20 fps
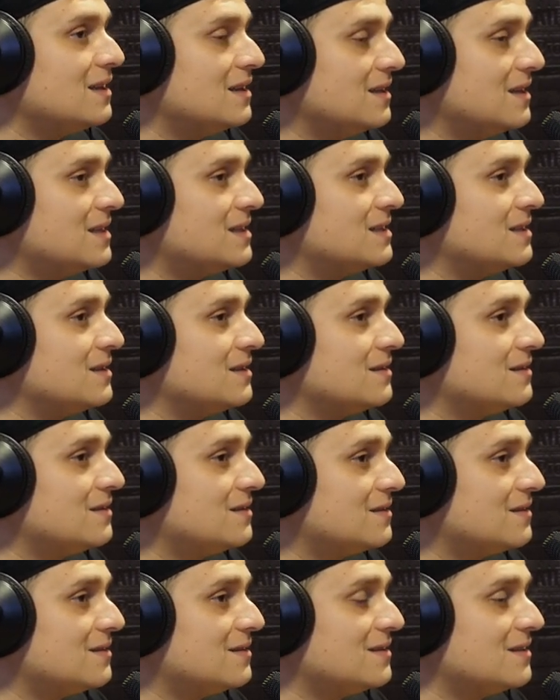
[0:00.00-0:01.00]
Listen,
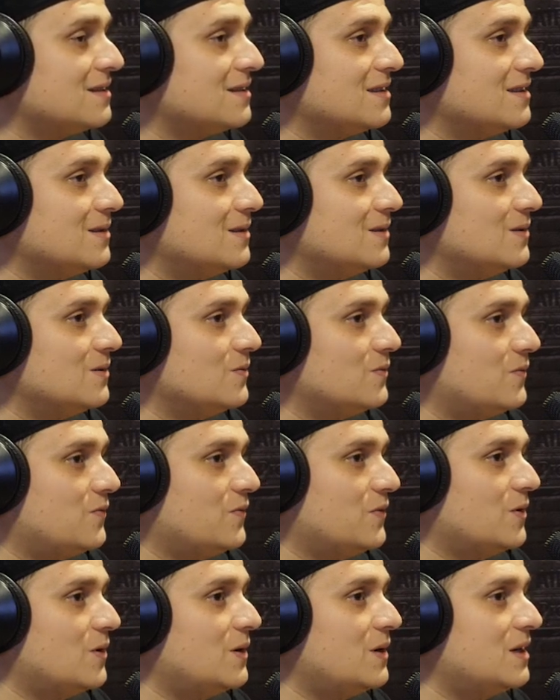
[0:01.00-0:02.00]

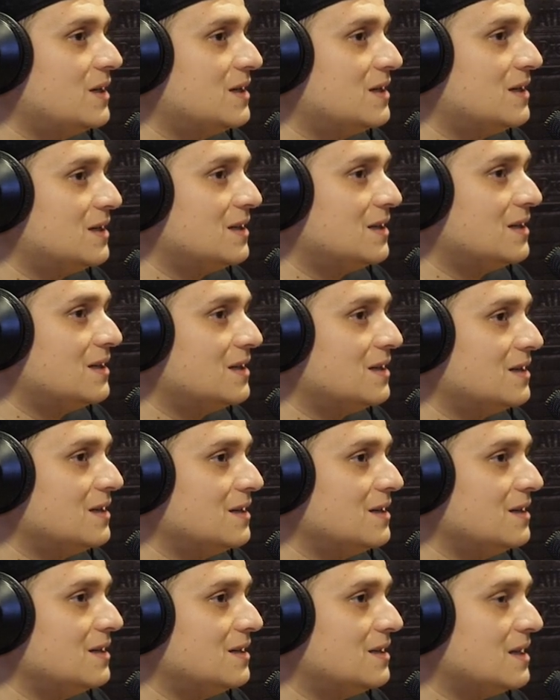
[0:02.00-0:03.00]
Floyd
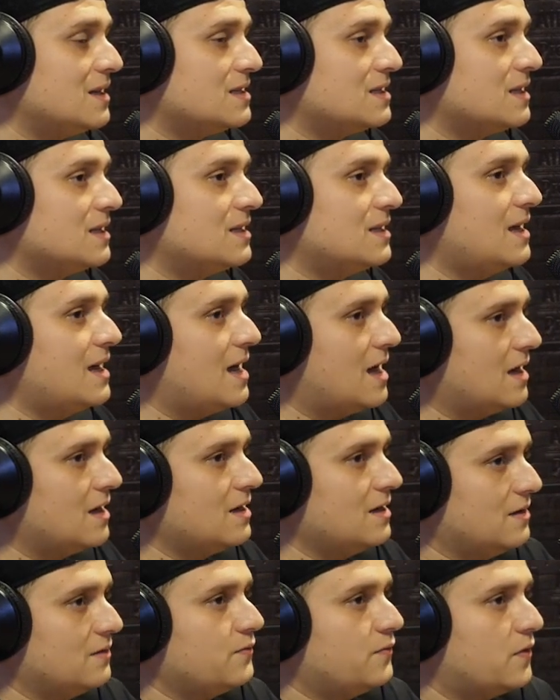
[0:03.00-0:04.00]
doesn't,
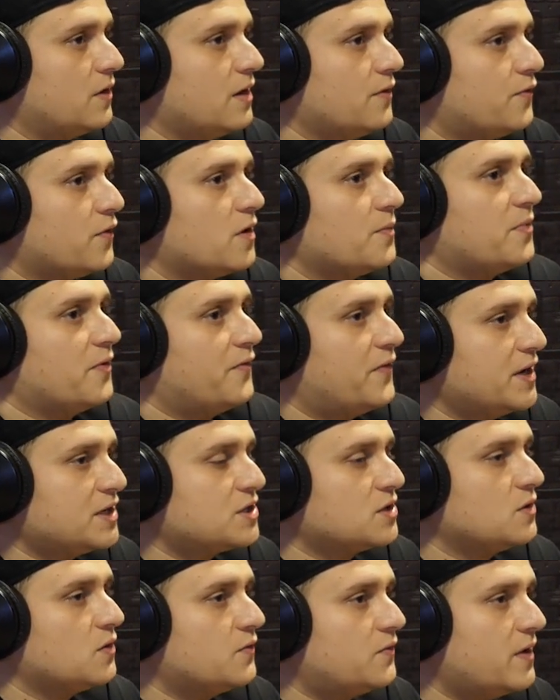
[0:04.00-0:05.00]
for a
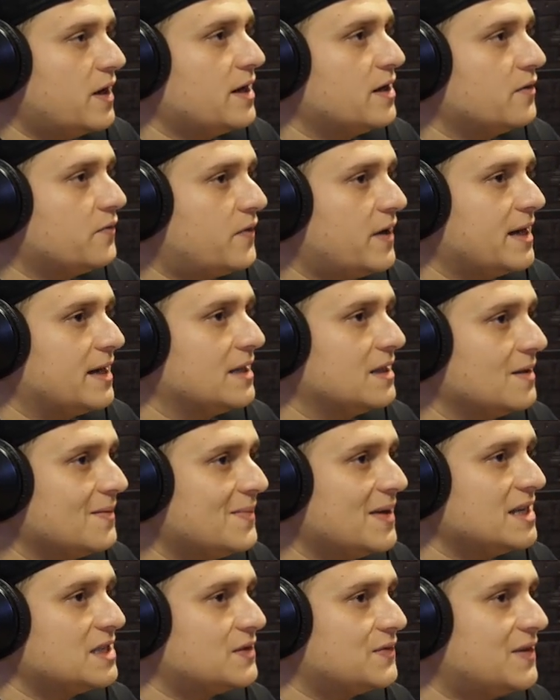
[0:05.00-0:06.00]
professional fighter fighting the
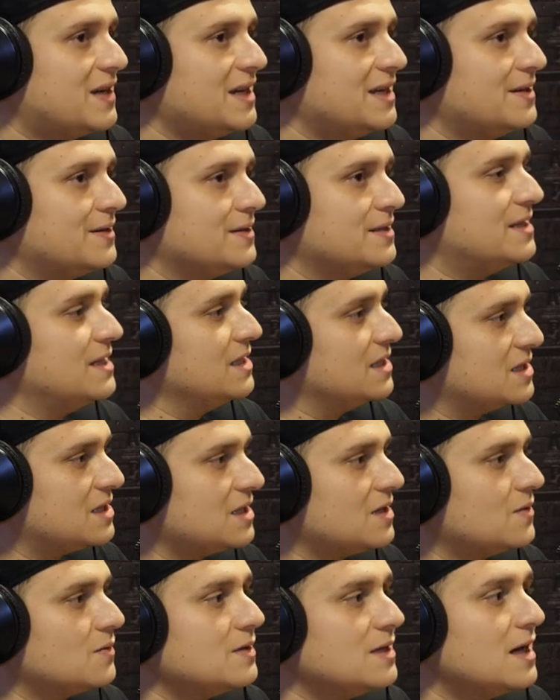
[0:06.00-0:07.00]
best fighters, he's
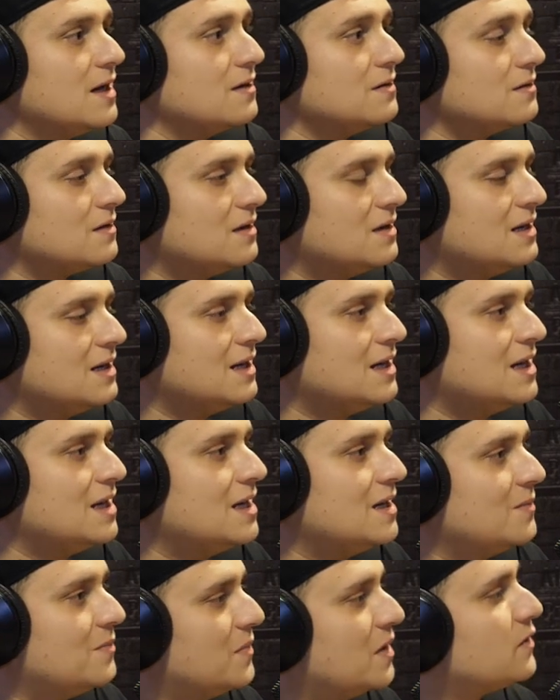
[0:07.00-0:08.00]
slowed down.
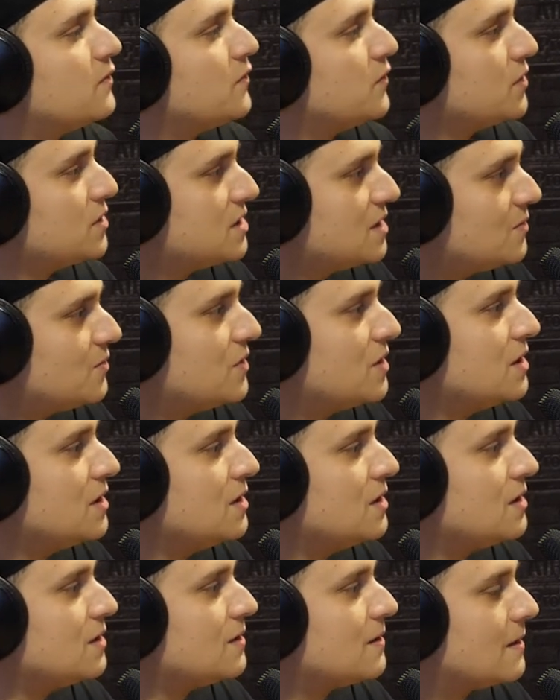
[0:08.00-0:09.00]
But for
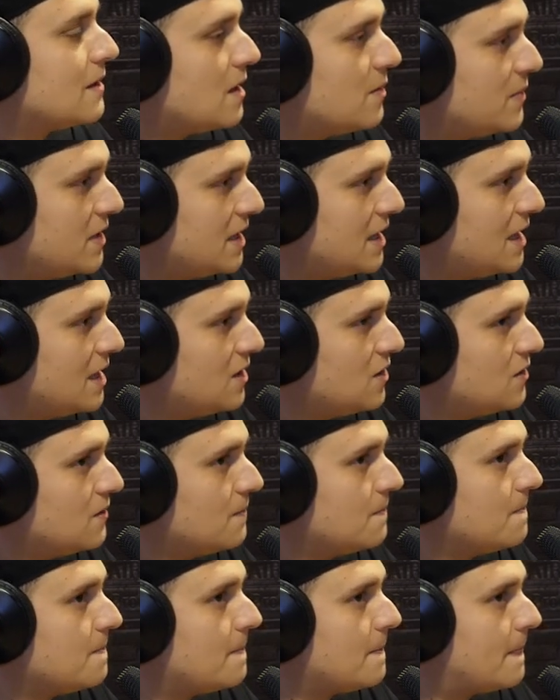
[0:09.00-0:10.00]
someone coming in
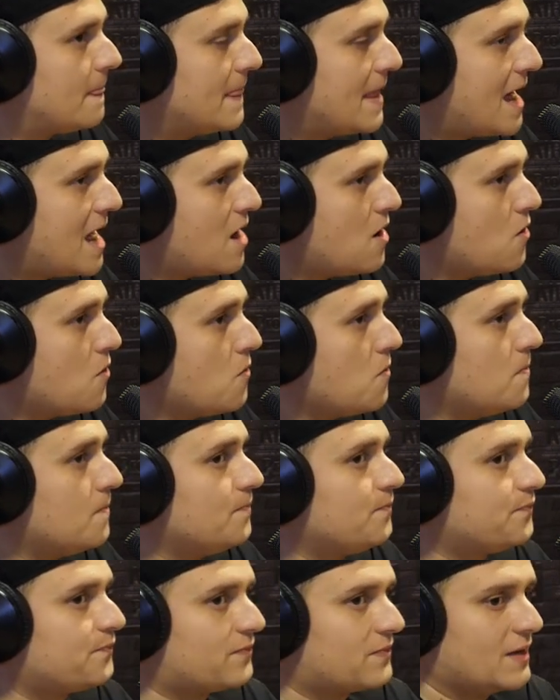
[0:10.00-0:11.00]
now,
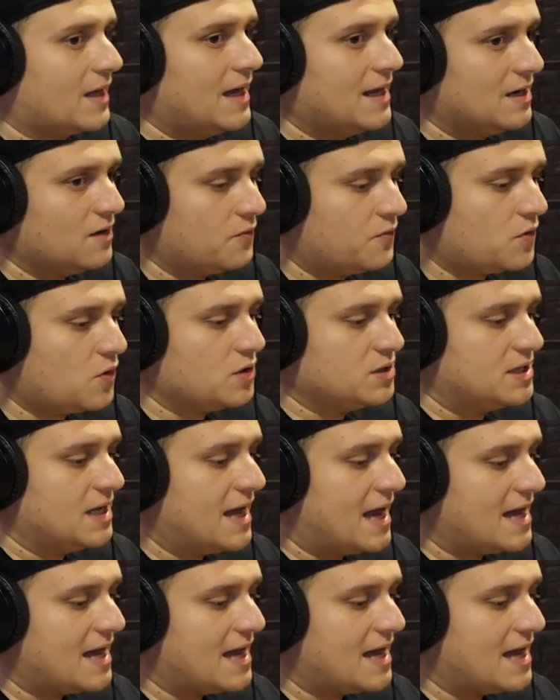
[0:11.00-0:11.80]
and of course he